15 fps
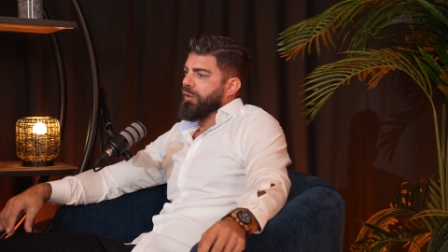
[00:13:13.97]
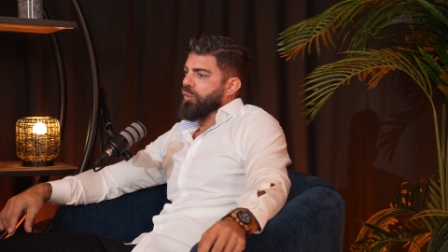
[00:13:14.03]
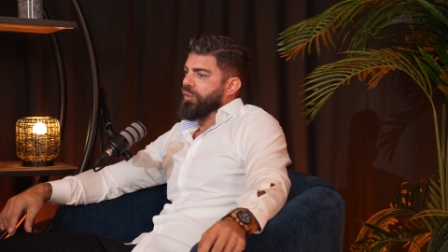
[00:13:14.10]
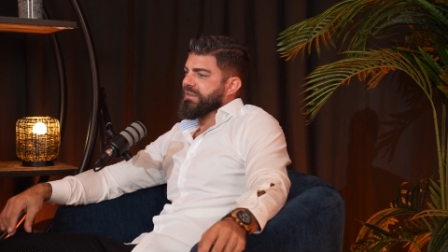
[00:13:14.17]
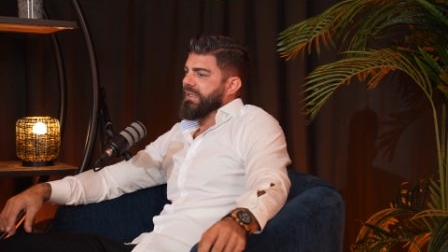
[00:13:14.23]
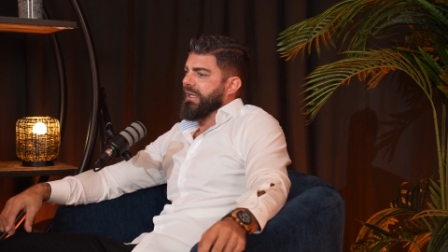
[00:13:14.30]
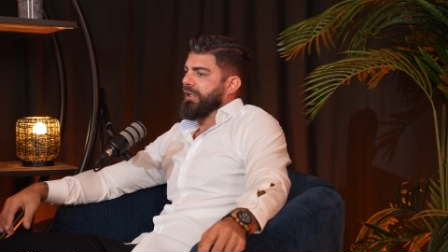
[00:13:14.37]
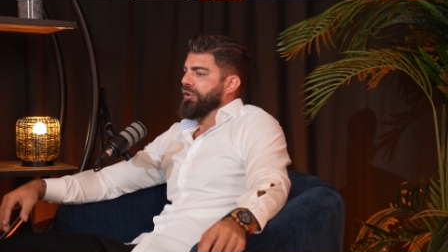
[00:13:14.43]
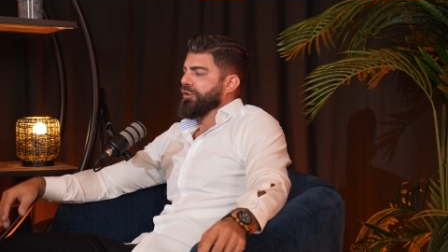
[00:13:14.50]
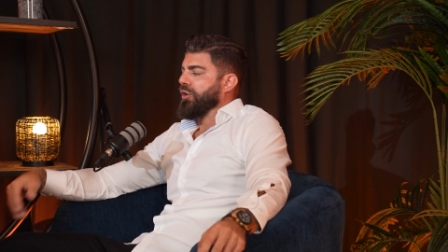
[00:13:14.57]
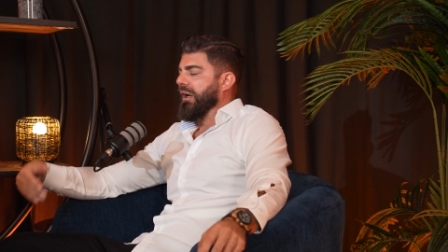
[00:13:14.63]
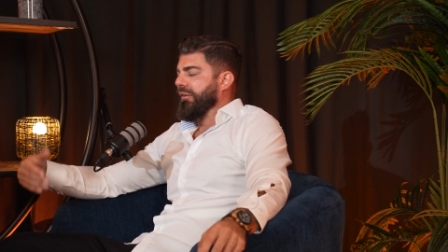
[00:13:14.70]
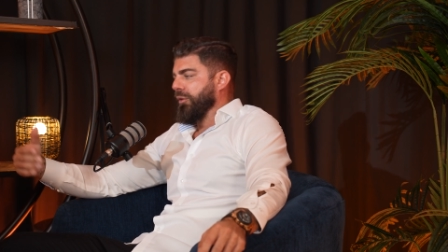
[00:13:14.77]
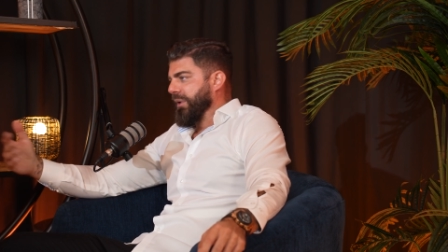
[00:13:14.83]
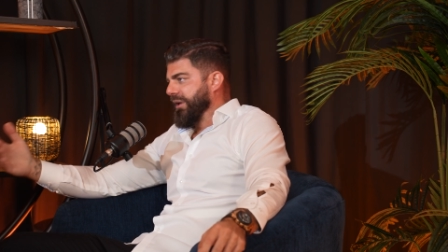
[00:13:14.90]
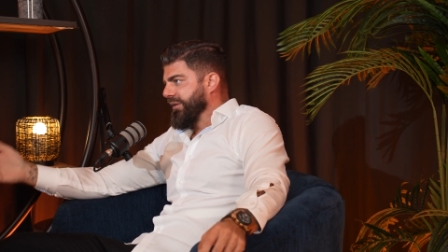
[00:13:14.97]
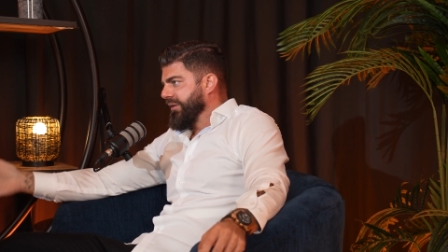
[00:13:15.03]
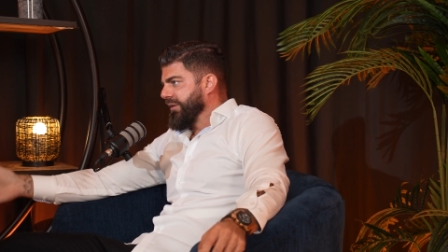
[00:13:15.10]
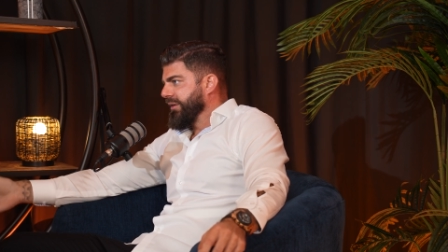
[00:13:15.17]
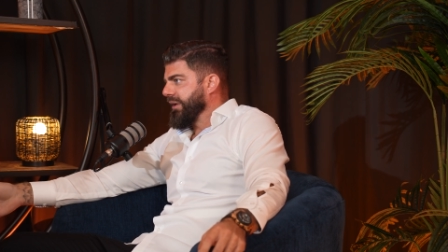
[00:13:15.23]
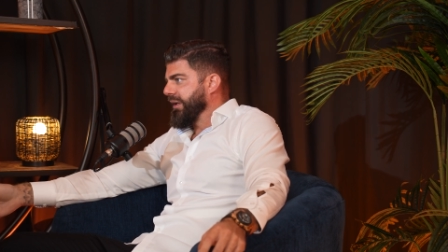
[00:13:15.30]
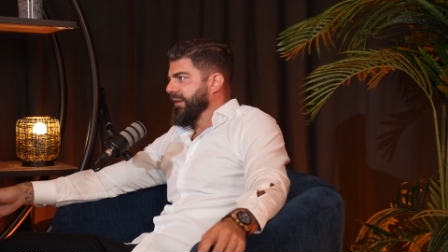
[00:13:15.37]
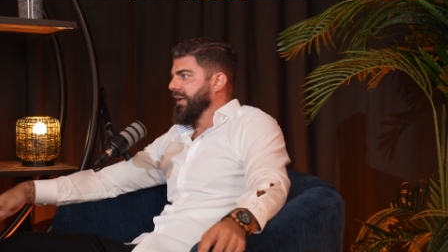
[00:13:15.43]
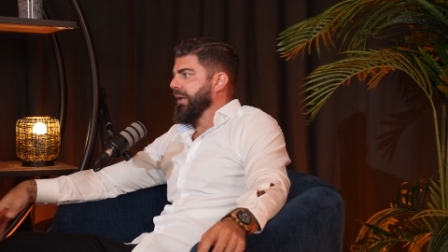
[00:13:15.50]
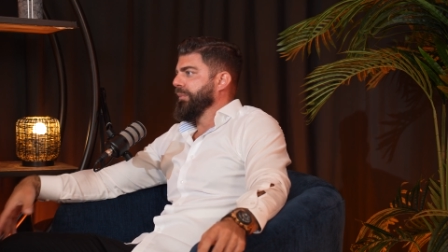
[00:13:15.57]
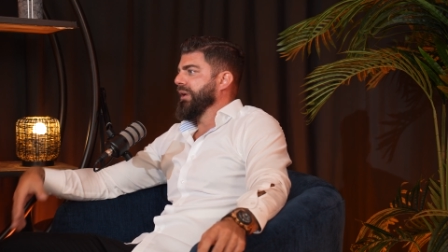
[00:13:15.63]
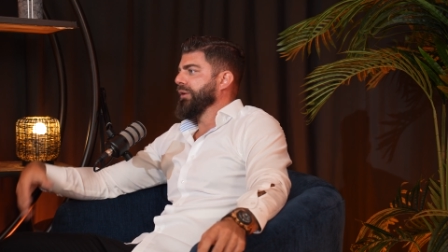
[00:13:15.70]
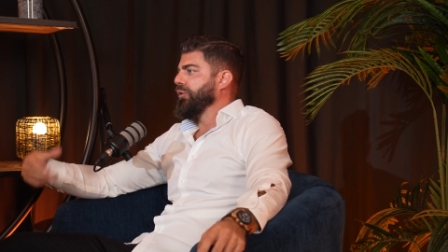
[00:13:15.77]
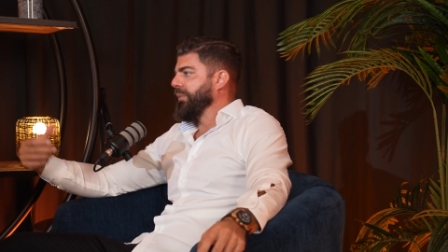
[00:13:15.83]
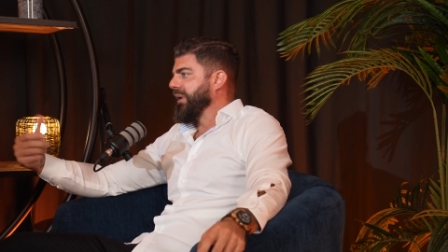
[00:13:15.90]
we sell a lot to governments. It can
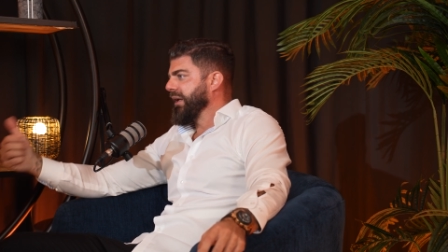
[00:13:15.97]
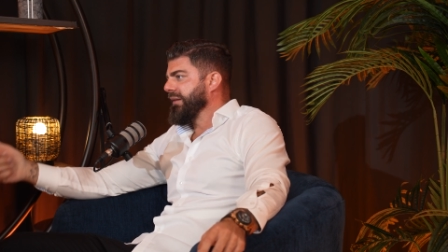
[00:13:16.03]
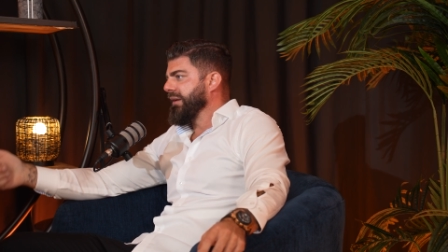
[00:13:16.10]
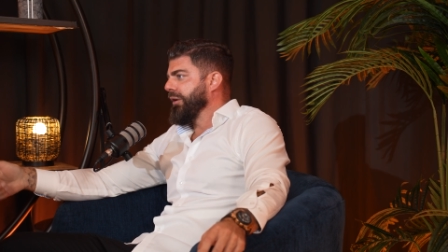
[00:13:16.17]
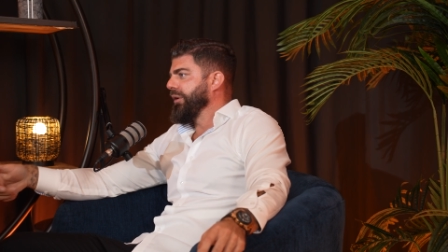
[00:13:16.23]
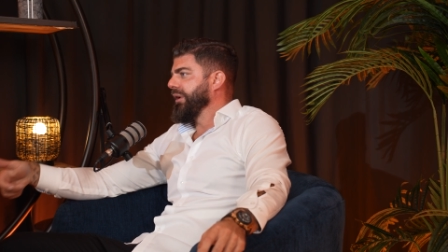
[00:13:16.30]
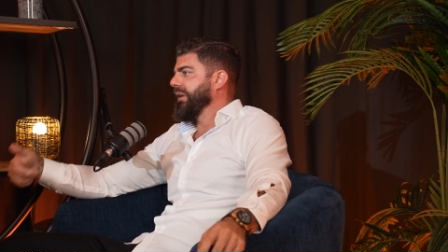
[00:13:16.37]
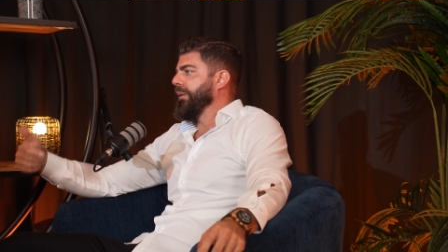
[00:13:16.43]
be to military,